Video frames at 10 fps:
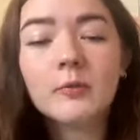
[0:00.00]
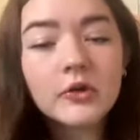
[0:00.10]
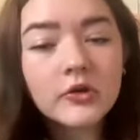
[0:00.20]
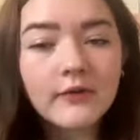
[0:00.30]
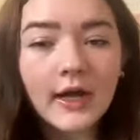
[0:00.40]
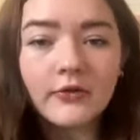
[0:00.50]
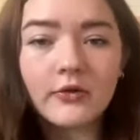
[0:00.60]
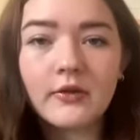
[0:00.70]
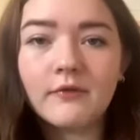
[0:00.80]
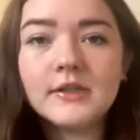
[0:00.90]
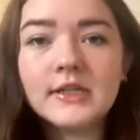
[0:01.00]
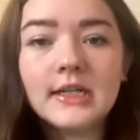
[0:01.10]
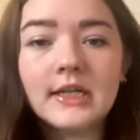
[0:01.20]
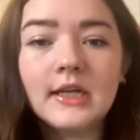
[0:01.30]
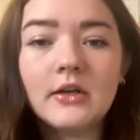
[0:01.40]
switch advisors if
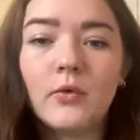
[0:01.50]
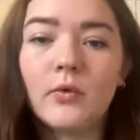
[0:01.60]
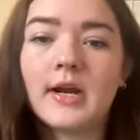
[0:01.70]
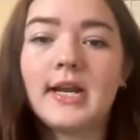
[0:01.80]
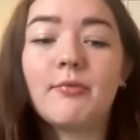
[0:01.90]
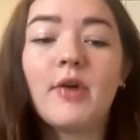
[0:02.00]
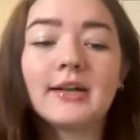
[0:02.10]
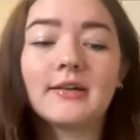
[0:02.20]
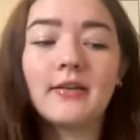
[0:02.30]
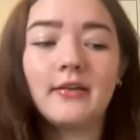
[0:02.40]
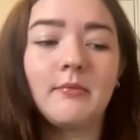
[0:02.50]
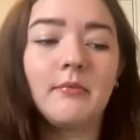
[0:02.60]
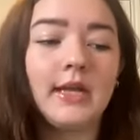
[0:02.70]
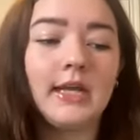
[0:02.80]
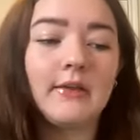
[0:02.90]
needed or any practices in
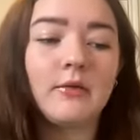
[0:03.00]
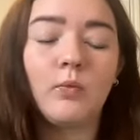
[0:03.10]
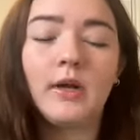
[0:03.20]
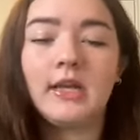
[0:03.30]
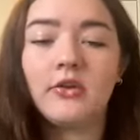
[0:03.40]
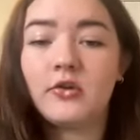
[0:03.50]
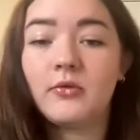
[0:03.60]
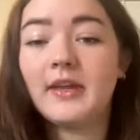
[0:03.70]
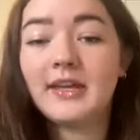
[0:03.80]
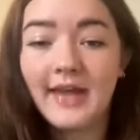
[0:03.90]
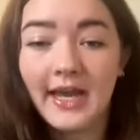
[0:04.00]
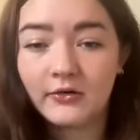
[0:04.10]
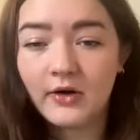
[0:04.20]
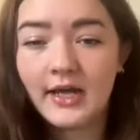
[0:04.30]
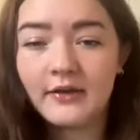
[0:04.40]
place when issues like
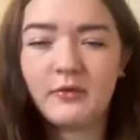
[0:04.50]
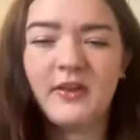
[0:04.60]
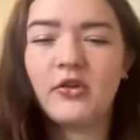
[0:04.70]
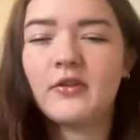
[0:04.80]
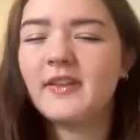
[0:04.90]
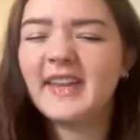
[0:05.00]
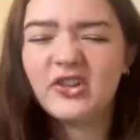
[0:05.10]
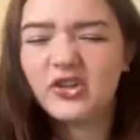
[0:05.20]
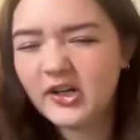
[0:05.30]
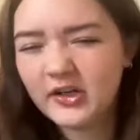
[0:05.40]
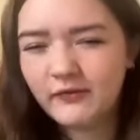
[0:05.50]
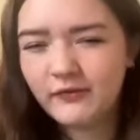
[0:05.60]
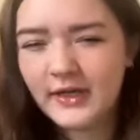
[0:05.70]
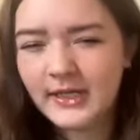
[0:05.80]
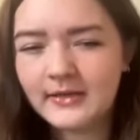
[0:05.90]
that arise where they just feel like they're not a good
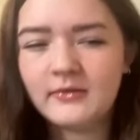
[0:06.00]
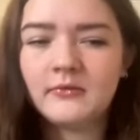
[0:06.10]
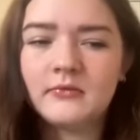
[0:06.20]
fit?